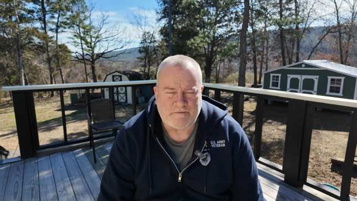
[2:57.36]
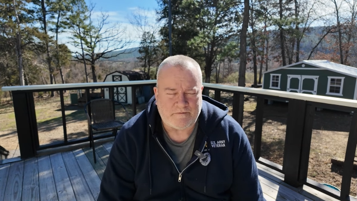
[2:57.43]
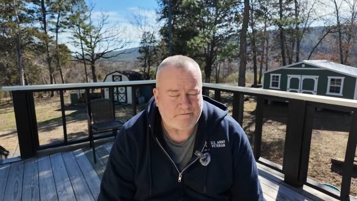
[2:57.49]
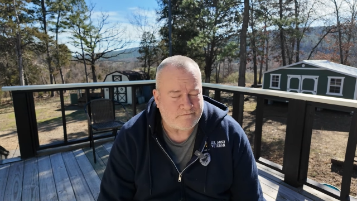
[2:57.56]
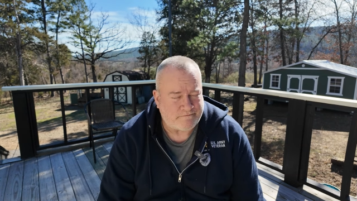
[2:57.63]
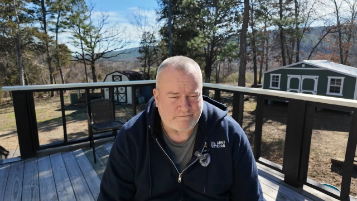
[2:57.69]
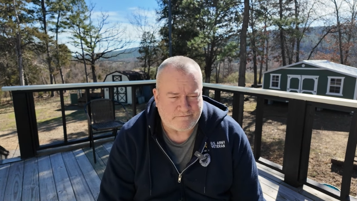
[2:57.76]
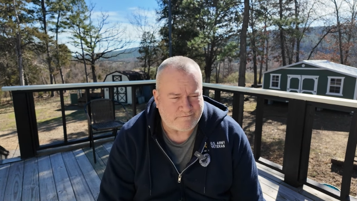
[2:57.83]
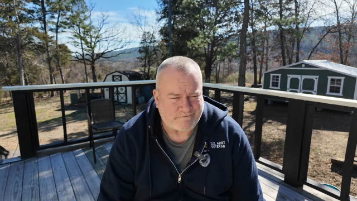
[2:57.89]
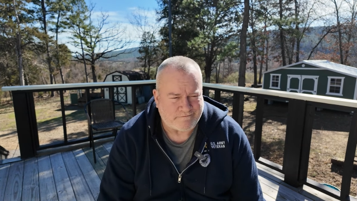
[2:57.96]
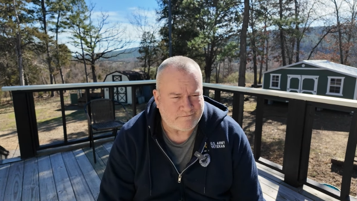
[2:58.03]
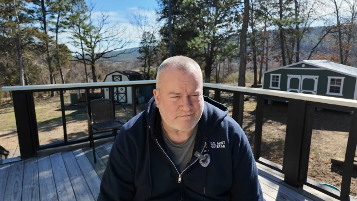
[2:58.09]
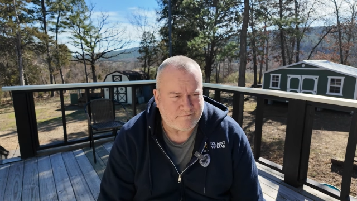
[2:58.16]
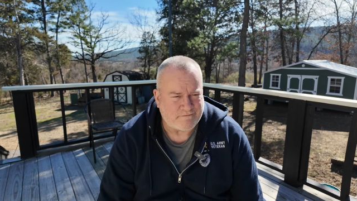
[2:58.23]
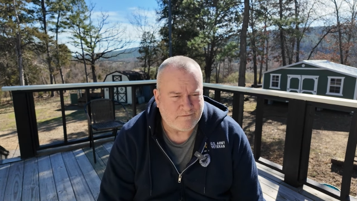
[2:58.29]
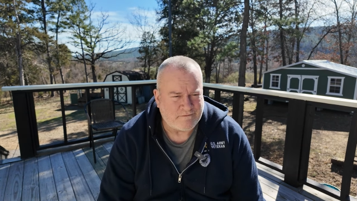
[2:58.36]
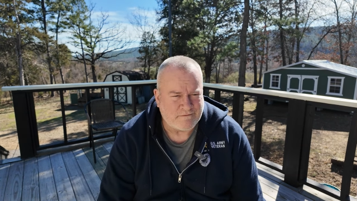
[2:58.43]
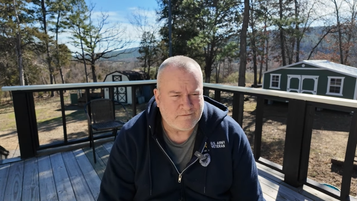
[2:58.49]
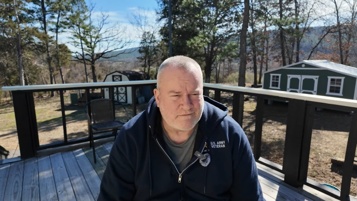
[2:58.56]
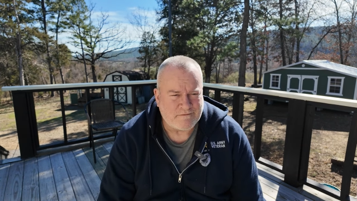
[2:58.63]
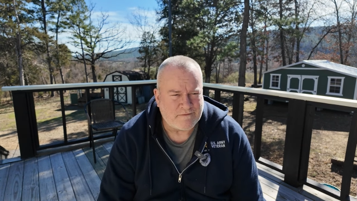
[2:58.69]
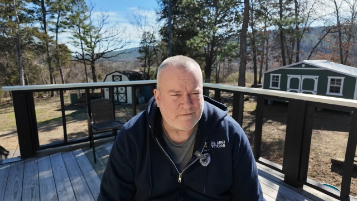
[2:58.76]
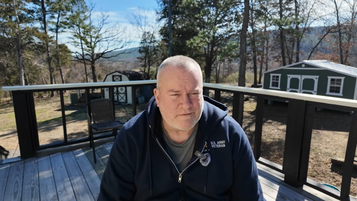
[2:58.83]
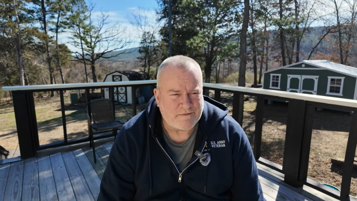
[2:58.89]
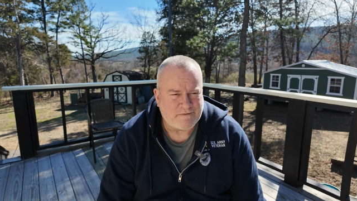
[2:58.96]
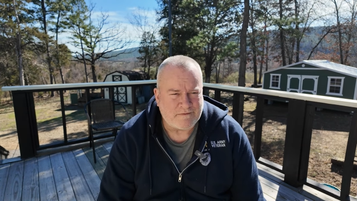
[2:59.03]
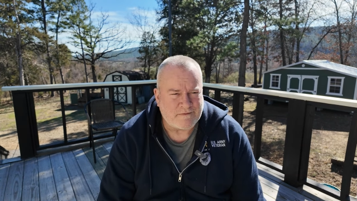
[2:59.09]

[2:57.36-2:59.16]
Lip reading: (no one is talking)